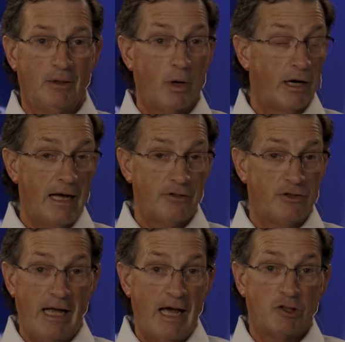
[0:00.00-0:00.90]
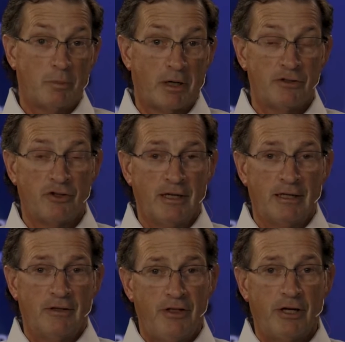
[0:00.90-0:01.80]
Whereas the experts
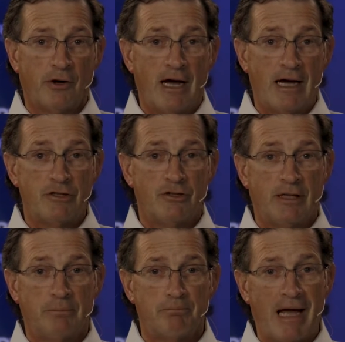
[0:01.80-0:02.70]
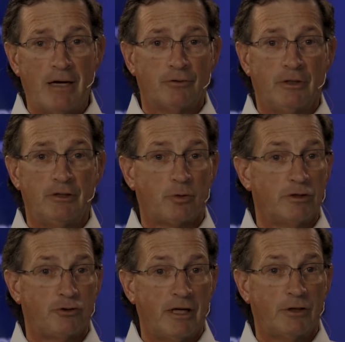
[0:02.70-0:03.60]
theorize that boundaries
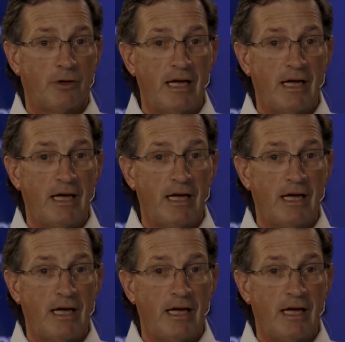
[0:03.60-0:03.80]
restrict